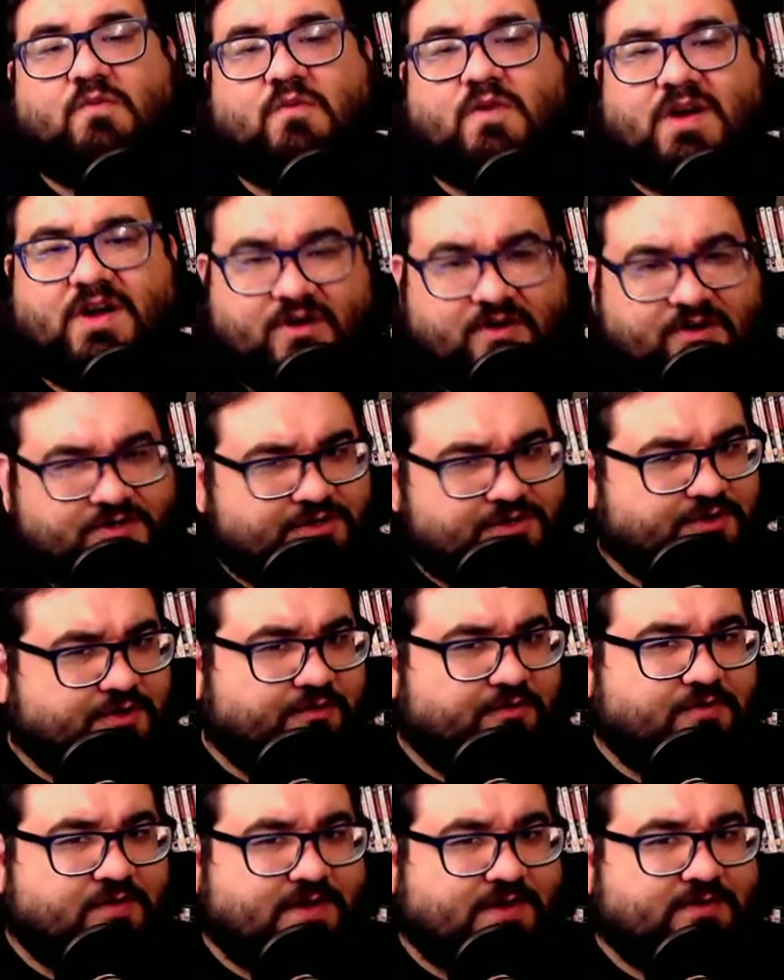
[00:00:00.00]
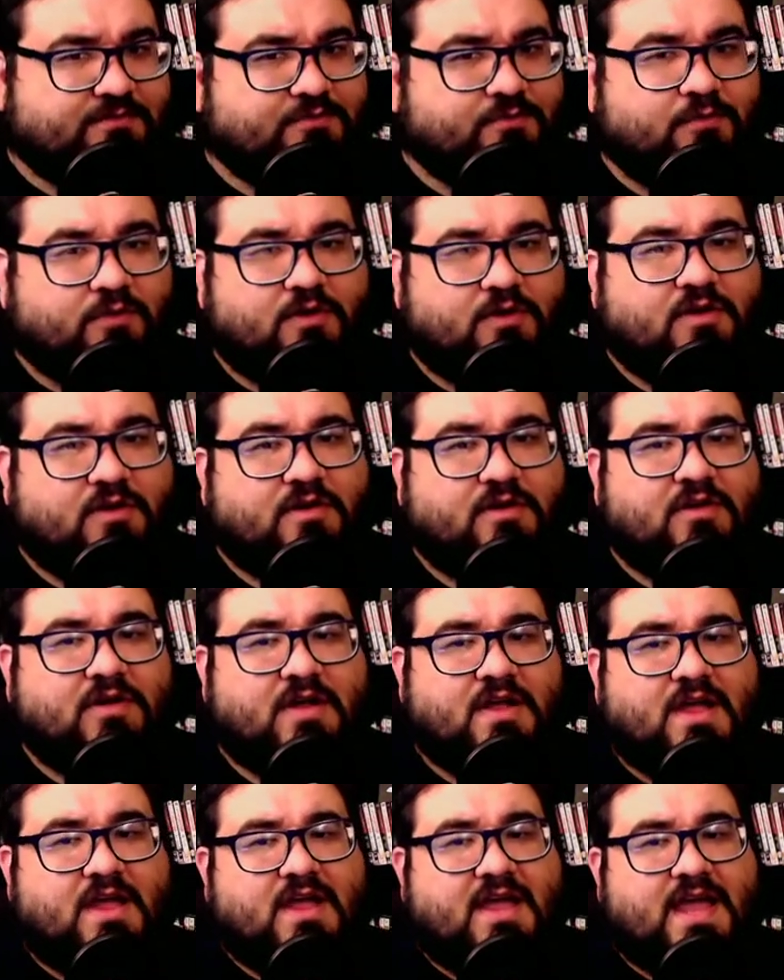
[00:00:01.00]
what her true feelings were,
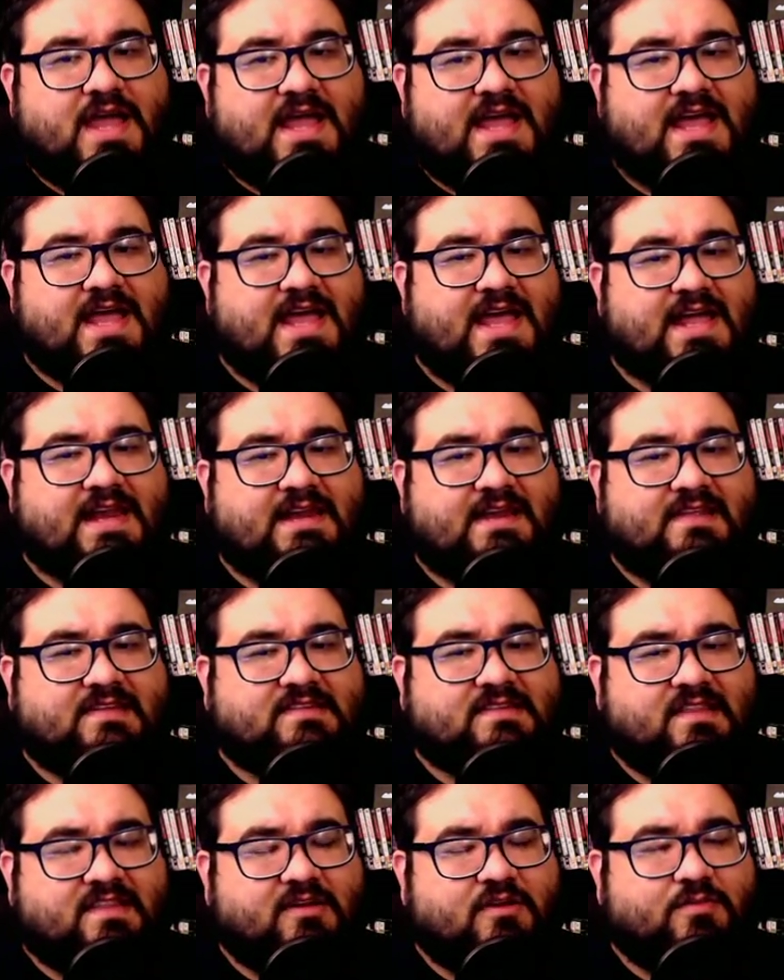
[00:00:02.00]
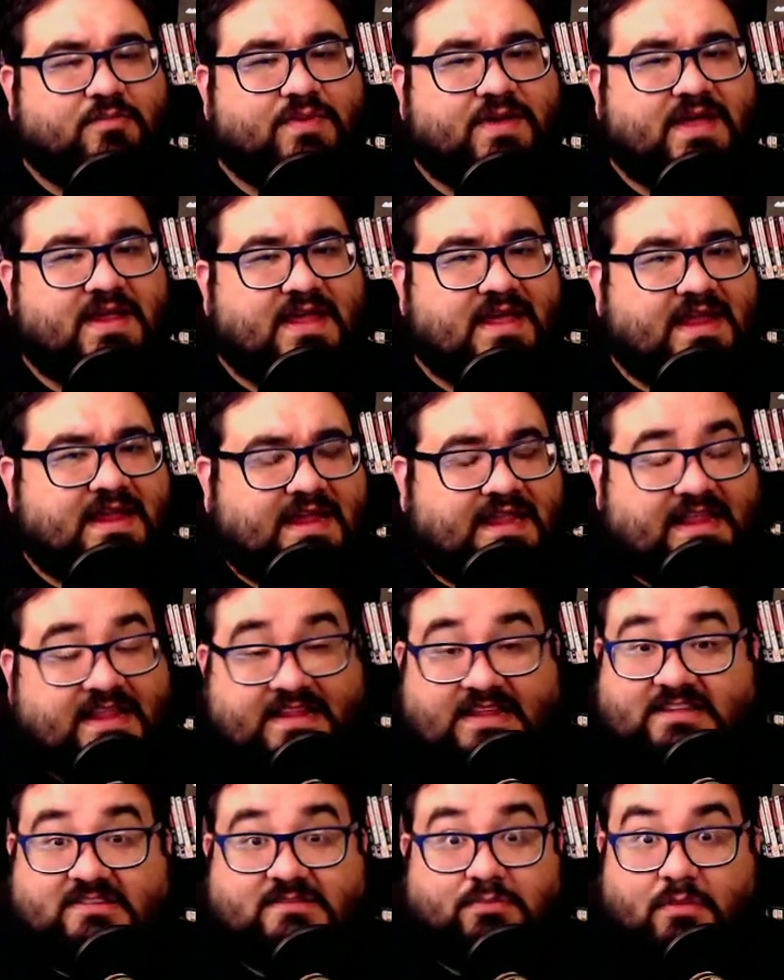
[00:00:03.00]
at least a little bit,
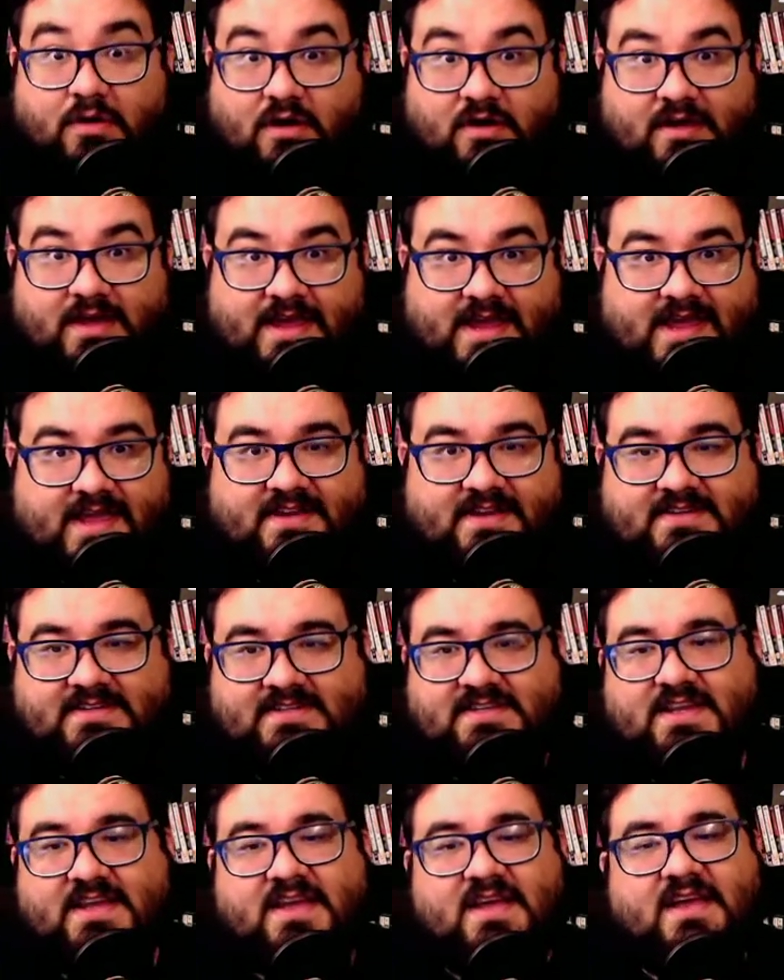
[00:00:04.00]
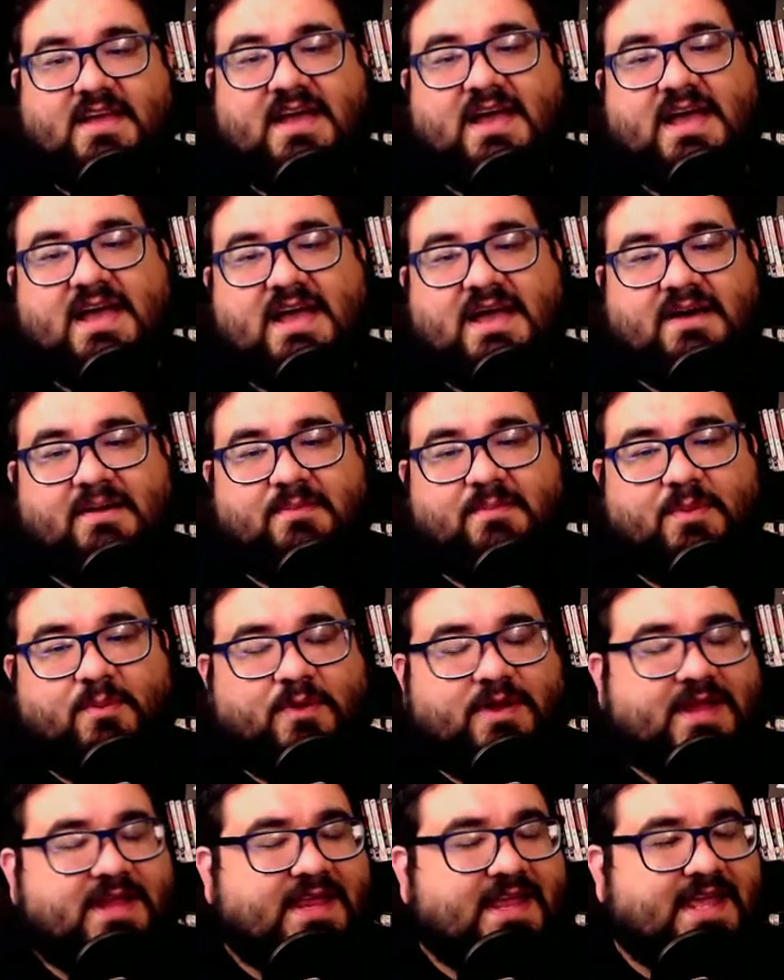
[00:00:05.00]
a small hint. But
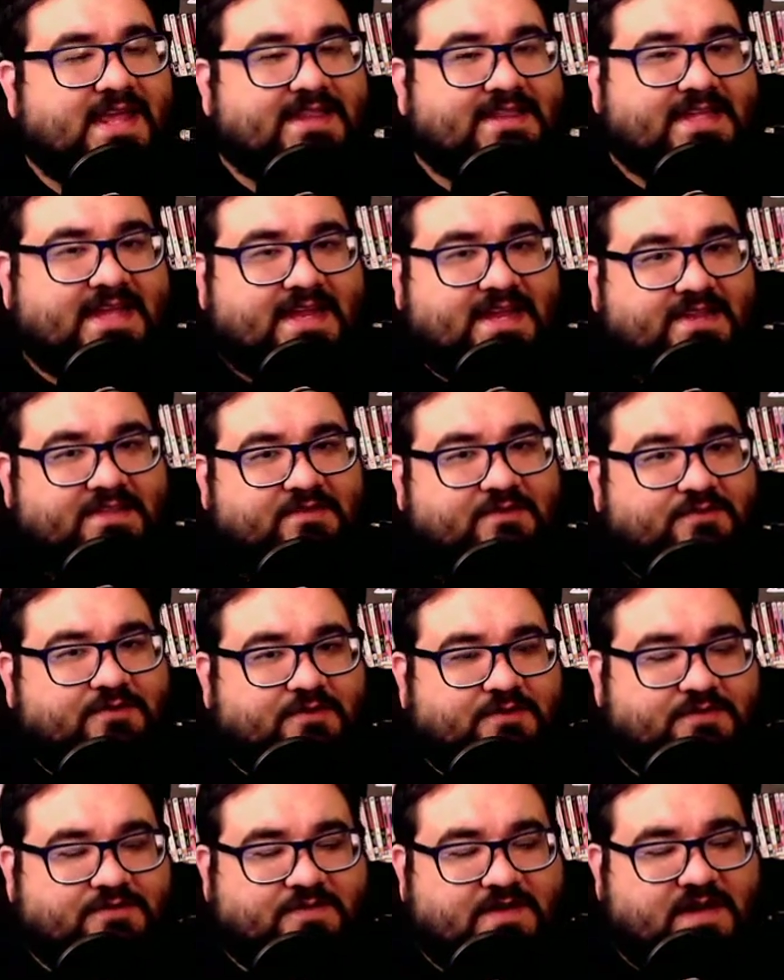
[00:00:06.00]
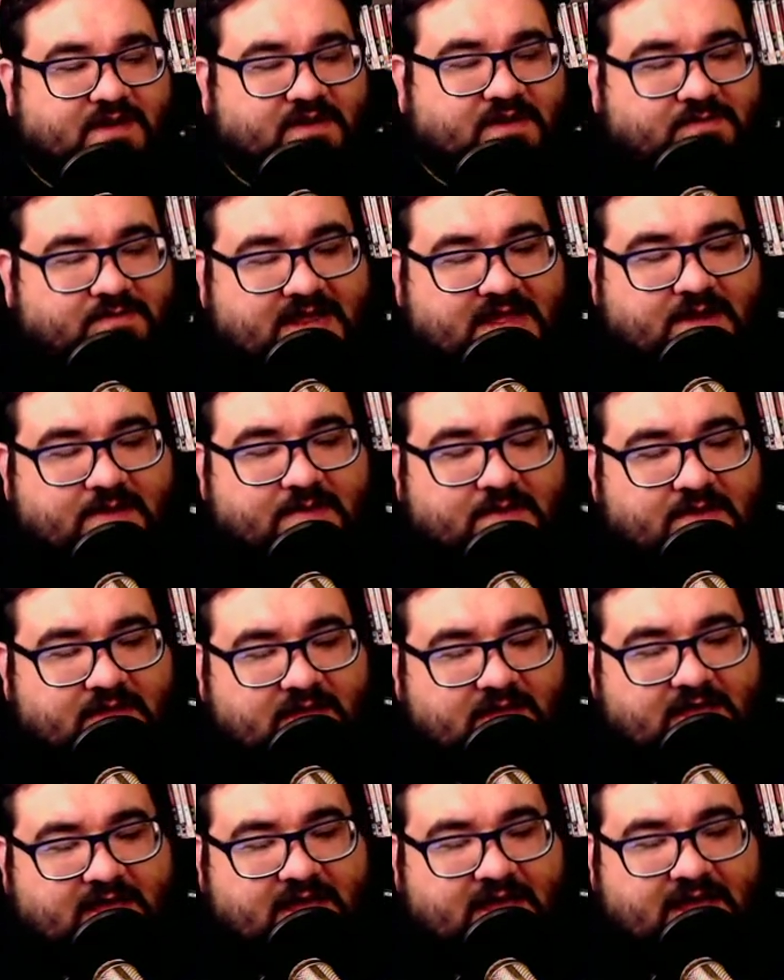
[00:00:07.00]
we didn't get that in the first volume. Now,
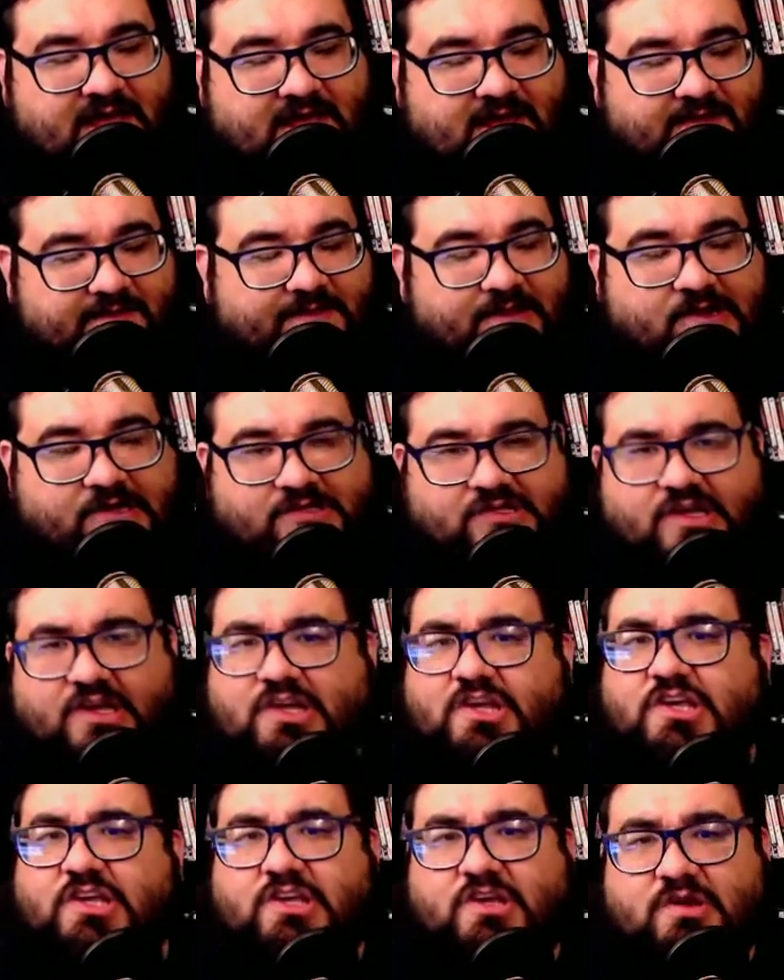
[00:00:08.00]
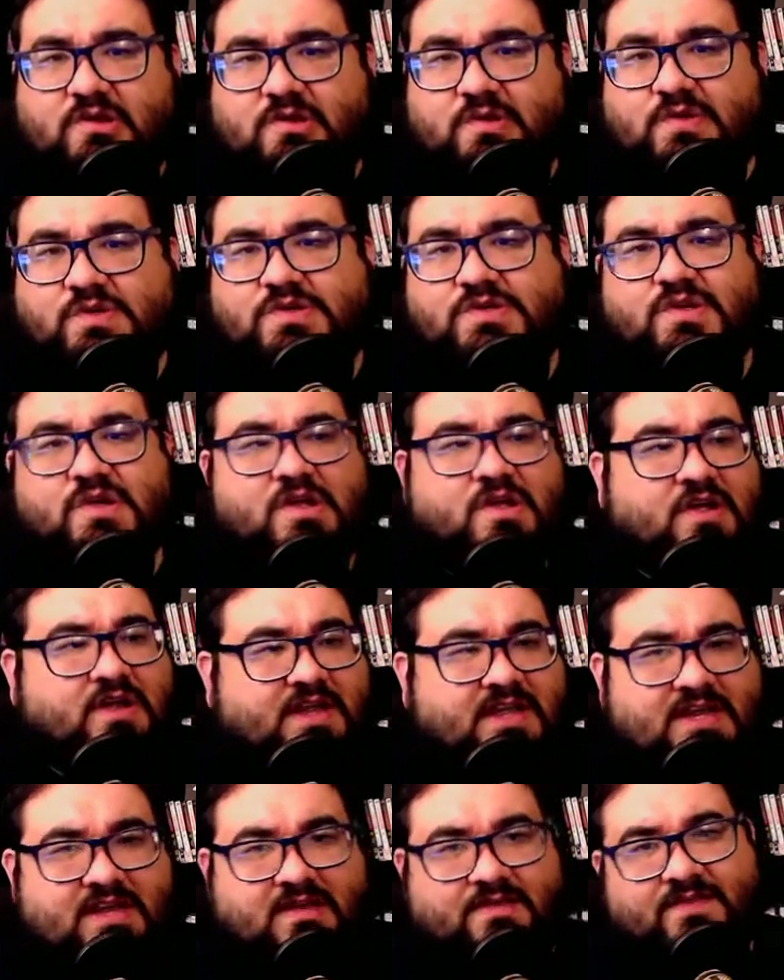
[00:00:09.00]
there's a huge
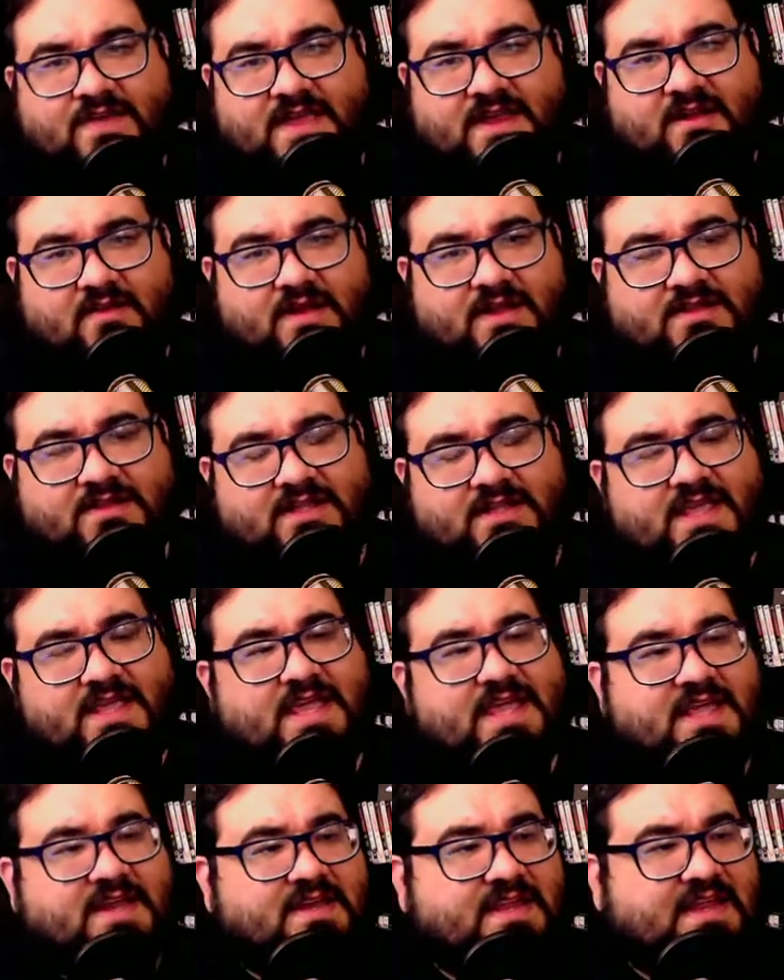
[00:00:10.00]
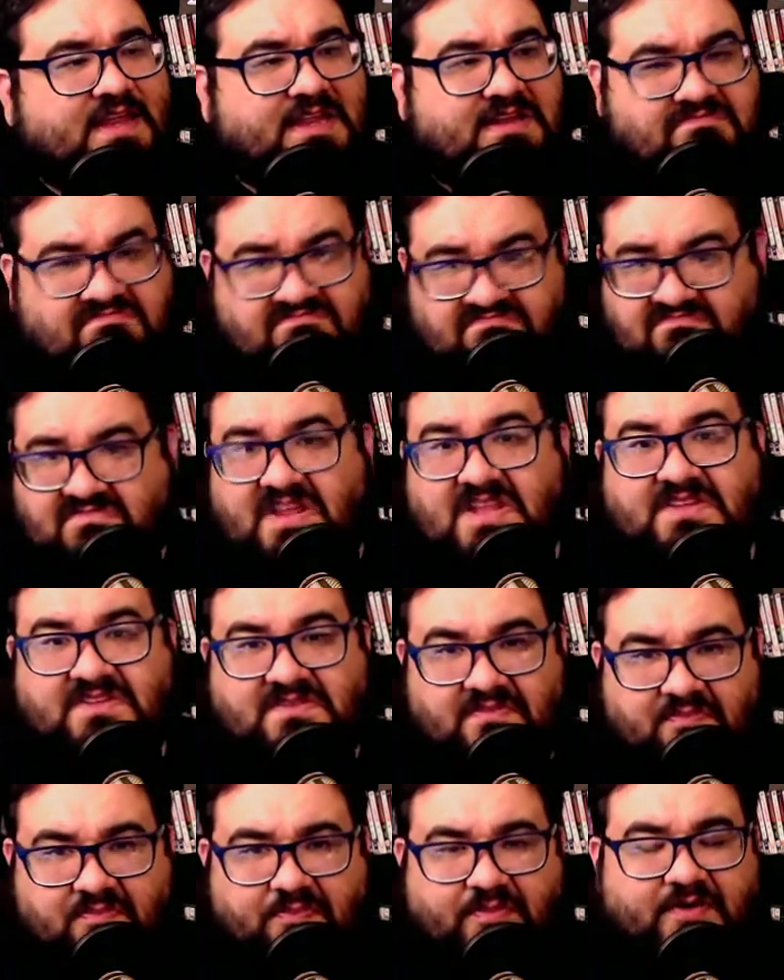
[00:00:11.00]
cliffhanger at the end, and it's
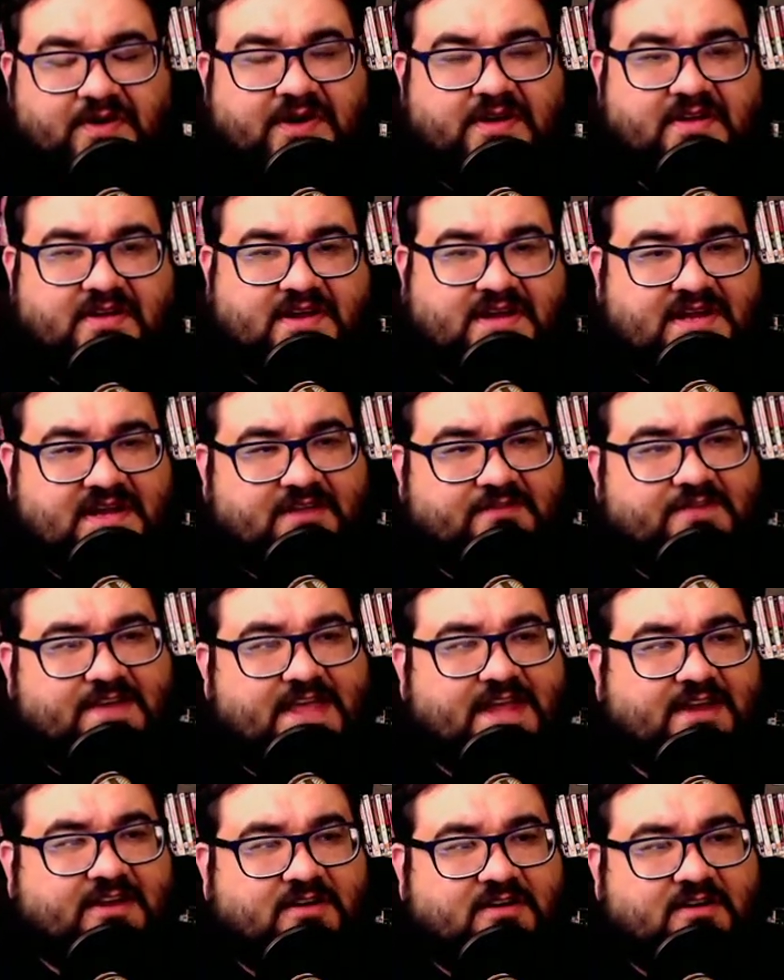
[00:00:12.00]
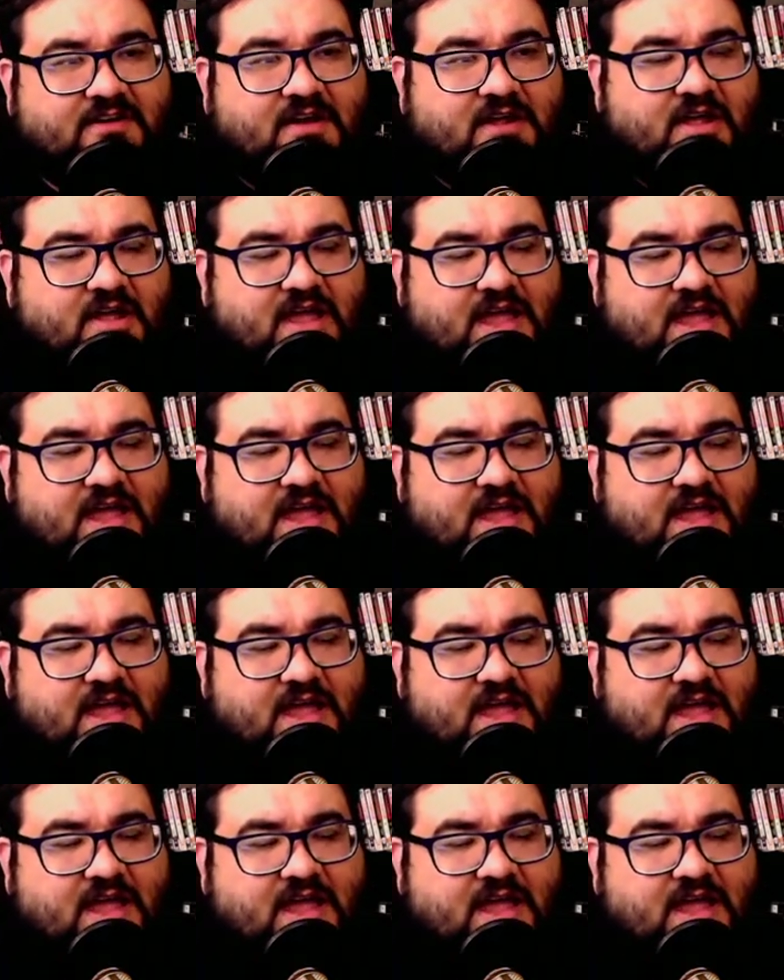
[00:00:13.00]
a pretty good cliffhanger,